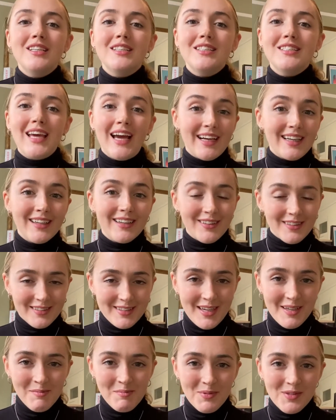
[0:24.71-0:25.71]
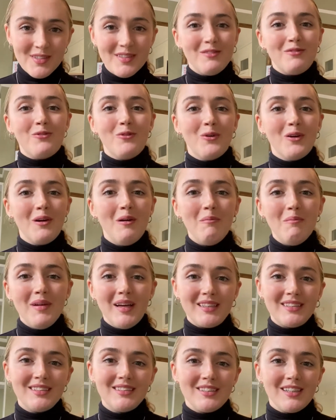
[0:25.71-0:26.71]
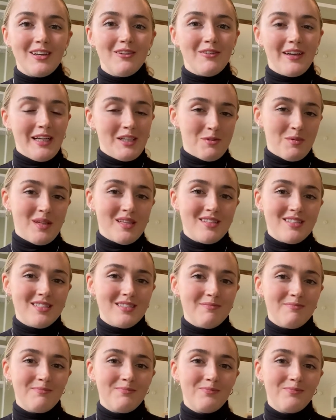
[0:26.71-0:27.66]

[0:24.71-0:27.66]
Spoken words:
technical tips for mixed arrangements.